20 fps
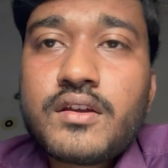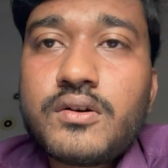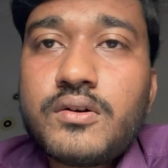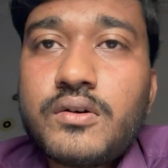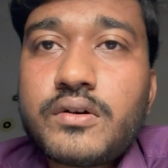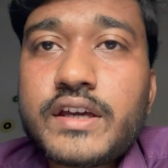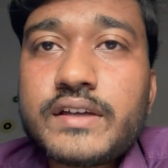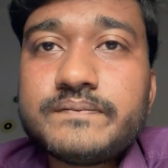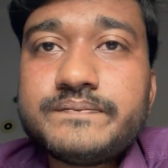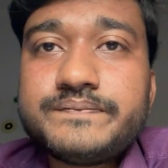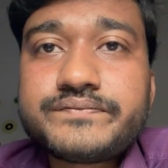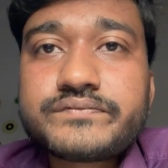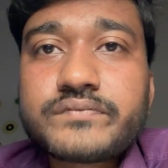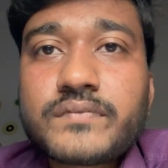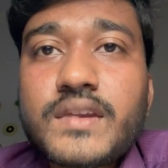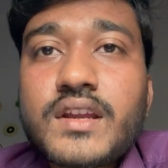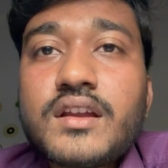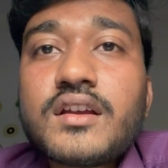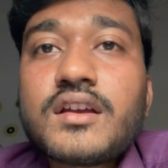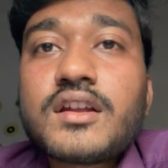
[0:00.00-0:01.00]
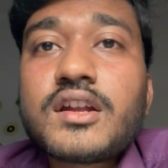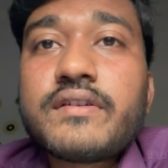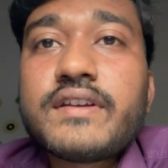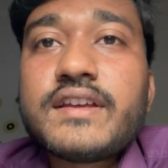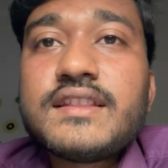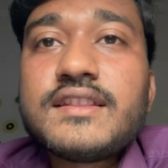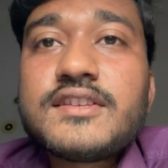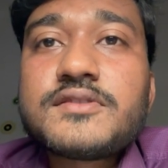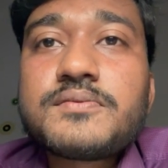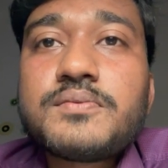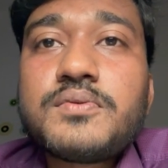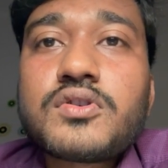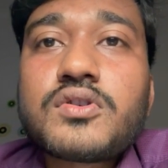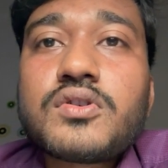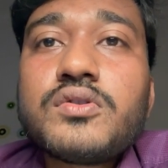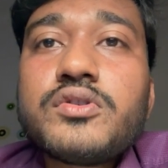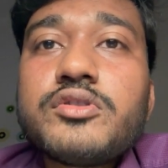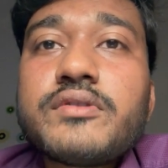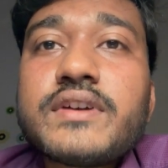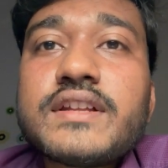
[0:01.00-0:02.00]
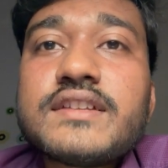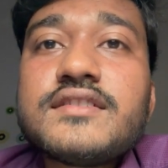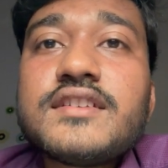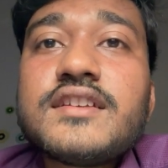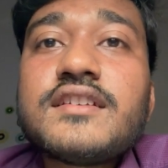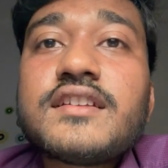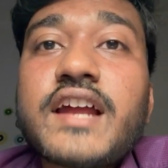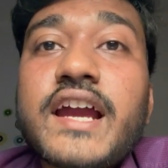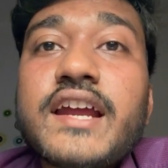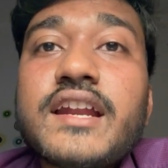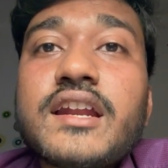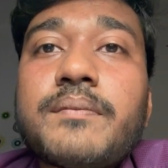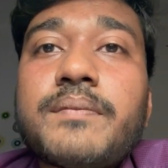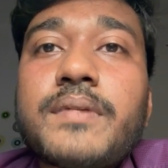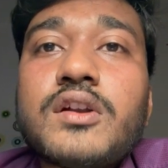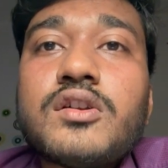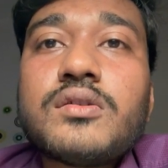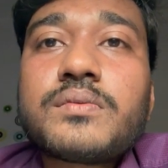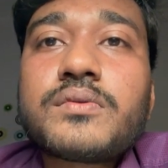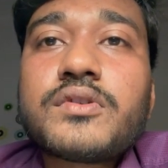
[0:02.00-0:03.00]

Okay, now in this photo you can see right upper lobe